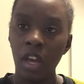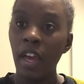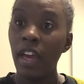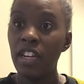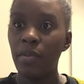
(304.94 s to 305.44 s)

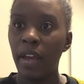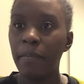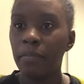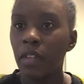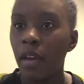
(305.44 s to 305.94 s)
Anyway,
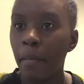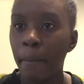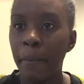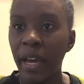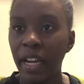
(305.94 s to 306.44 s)

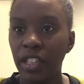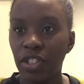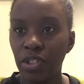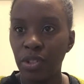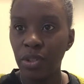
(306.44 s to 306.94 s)
back
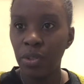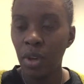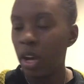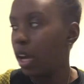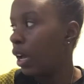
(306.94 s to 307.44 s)
to
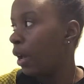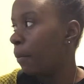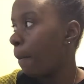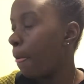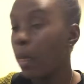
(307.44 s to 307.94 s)

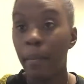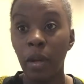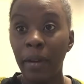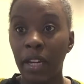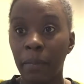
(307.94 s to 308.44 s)
meal
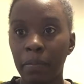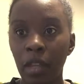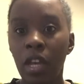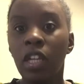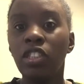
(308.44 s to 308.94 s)
planning.
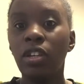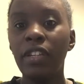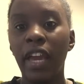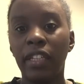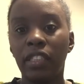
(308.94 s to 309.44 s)
So
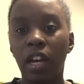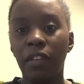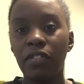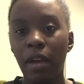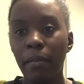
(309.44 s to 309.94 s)
yes,
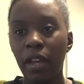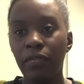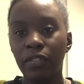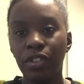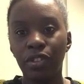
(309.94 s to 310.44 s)
I've done my
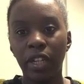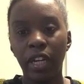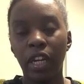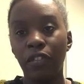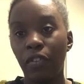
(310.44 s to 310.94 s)
inventory
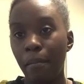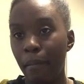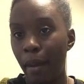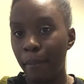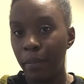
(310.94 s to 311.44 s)
and I've
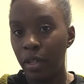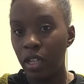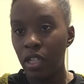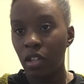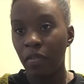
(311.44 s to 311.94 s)

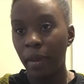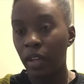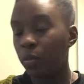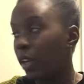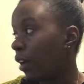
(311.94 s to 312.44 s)
remembered off my
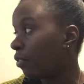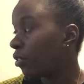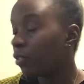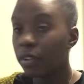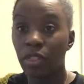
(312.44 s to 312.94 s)
head we have
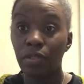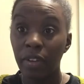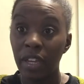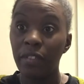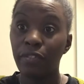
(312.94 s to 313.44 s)

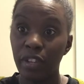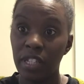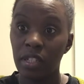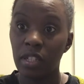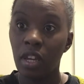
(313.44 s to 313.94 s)
3
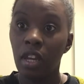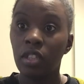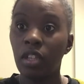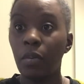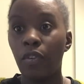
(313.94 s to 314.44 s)
freezers.
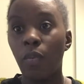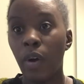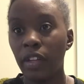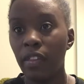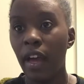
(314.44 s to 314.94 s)
So we've got one
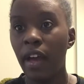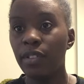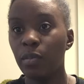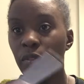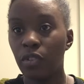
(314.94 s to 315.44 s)
in the house
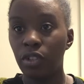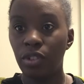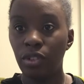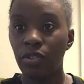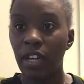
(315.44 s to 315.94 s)
and we've got
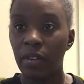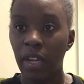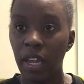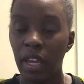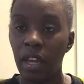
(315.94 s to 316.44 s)
2 down
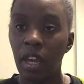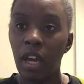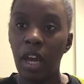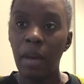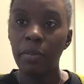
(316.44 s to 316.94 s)
here.
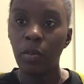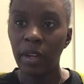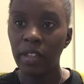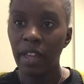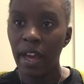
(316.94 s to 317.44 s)
The one
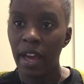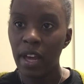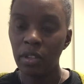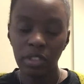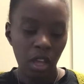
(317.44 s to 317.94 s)
in the
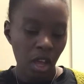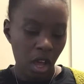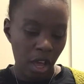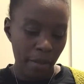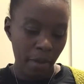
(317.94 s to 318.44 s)
house
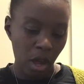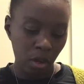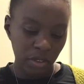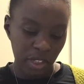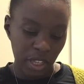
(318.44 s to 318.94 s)

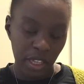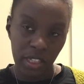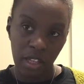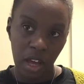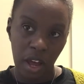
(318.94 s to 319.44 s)
holds things
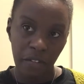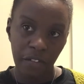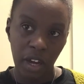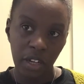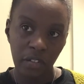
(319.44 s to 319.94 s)
that I've
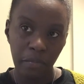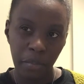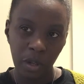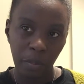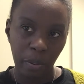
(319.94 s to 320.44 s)
kind of
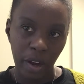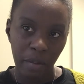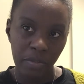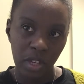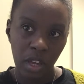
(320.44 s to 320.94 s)
meal
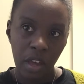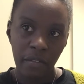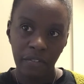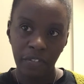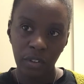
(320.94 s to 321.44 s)
prepped
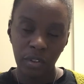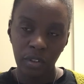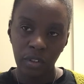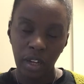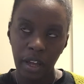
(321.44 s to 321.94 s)

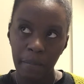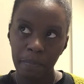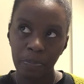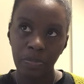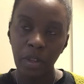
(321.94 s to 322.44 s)
for
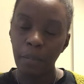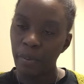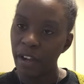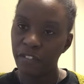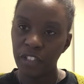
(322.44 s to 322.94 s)

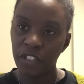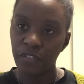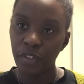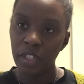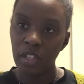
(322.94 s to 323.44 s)
breakfast,
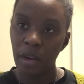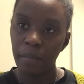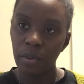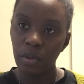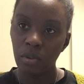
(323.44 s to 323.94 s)
for
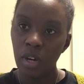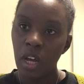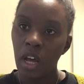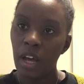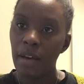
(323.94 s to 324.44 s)
example,
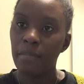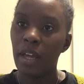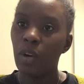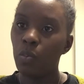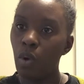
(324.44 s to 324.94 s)

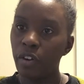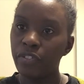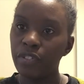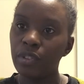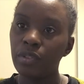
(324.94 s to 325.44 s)
like
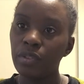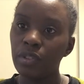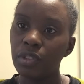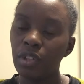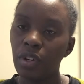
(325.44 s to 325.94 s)

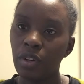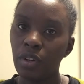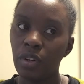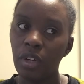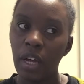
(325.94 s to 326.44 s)
waffles
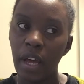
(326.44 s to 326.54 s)
or